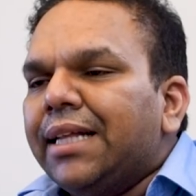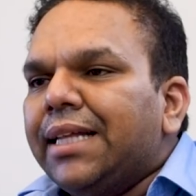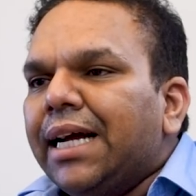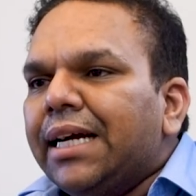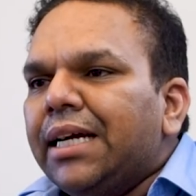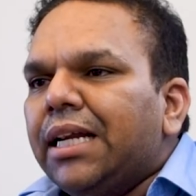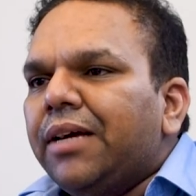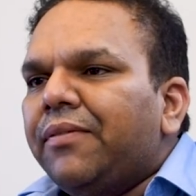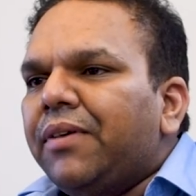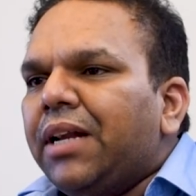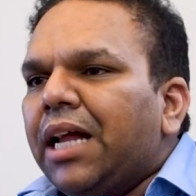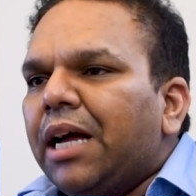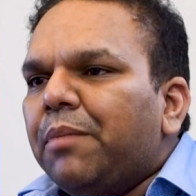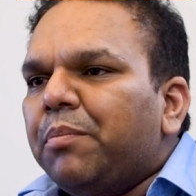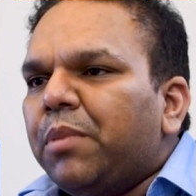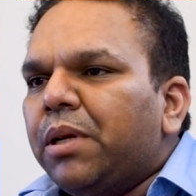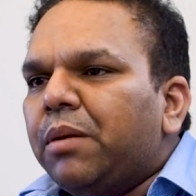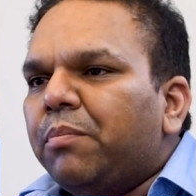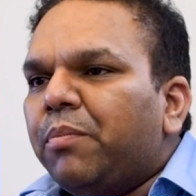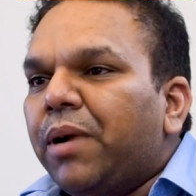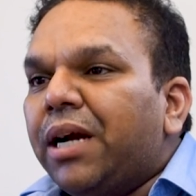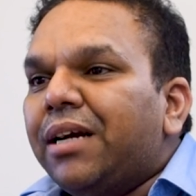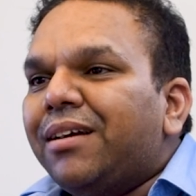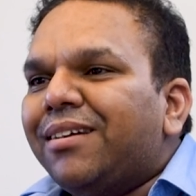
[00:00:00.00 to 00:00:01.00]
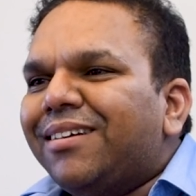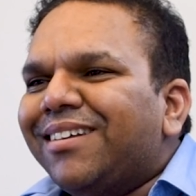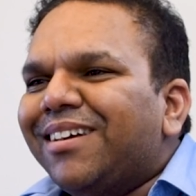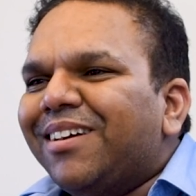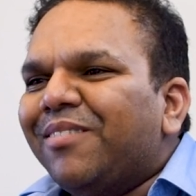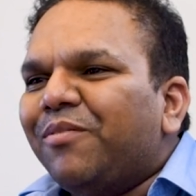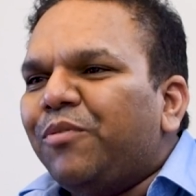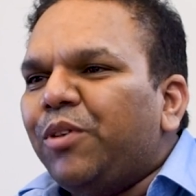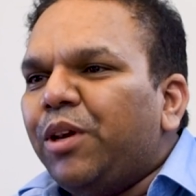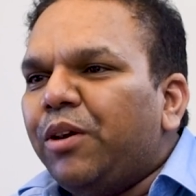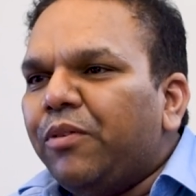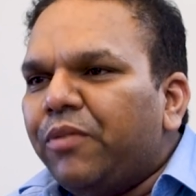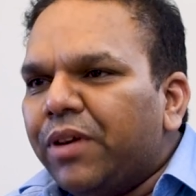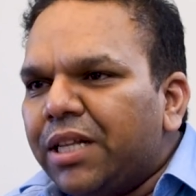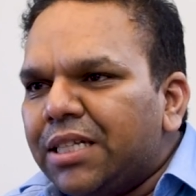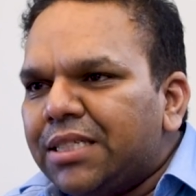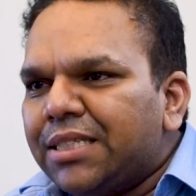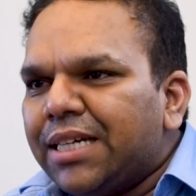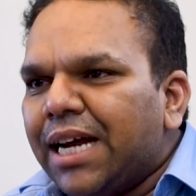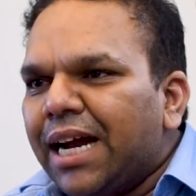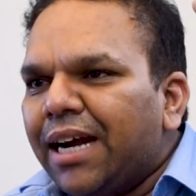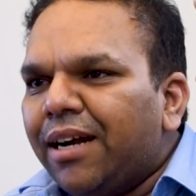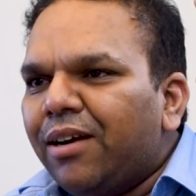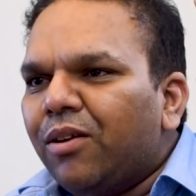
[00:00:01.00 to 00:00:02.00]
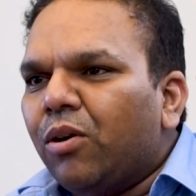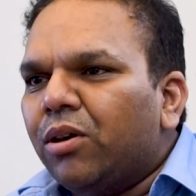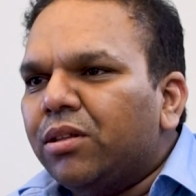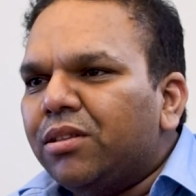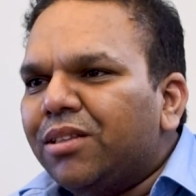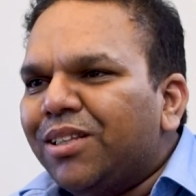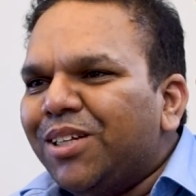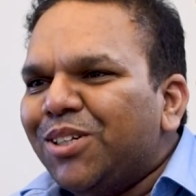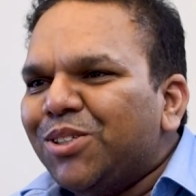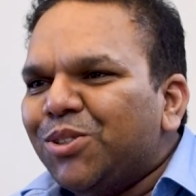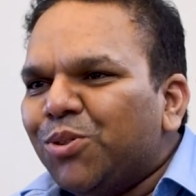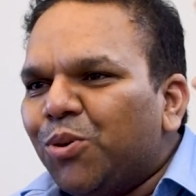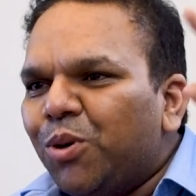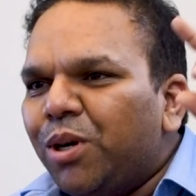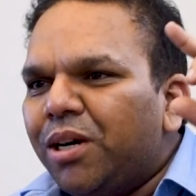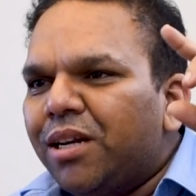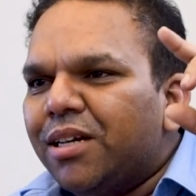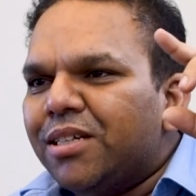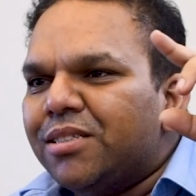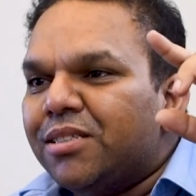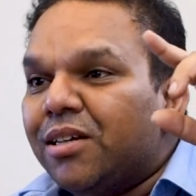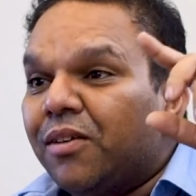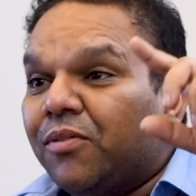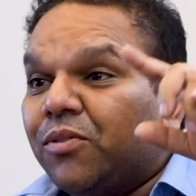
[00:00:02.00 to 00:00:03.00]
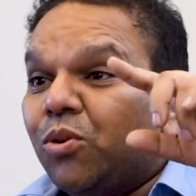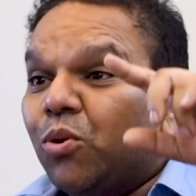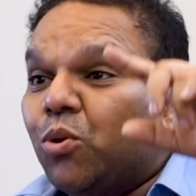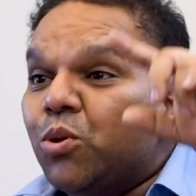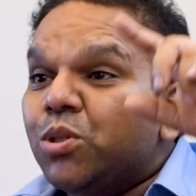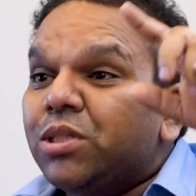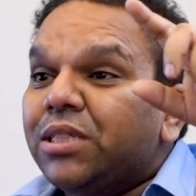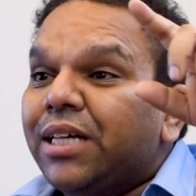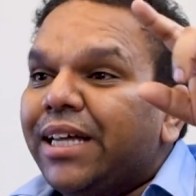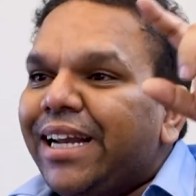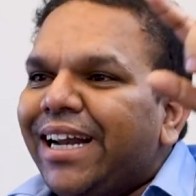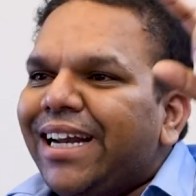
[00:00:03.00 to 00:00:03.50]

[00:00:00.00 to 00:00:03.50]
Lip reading: And that day will happen. But we will stand on the shoulders of those